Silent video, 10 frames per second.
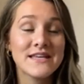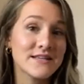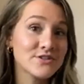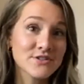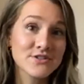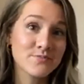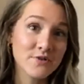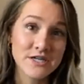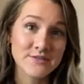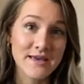He just
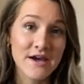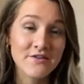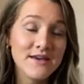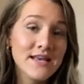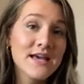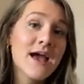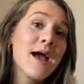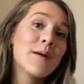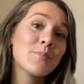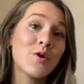plucked me out of it,
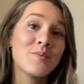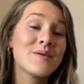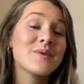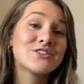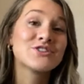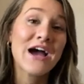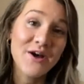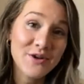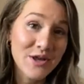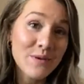put me in my
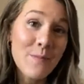childhood